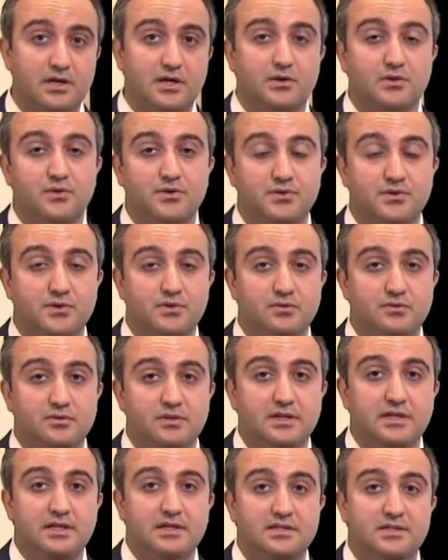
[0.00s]
and also
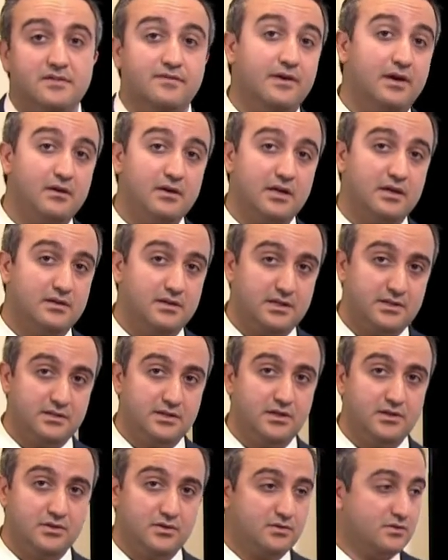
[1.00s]
the severity of these
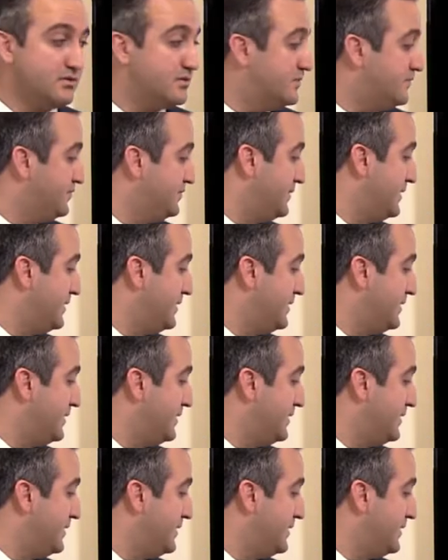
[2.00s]
seizures.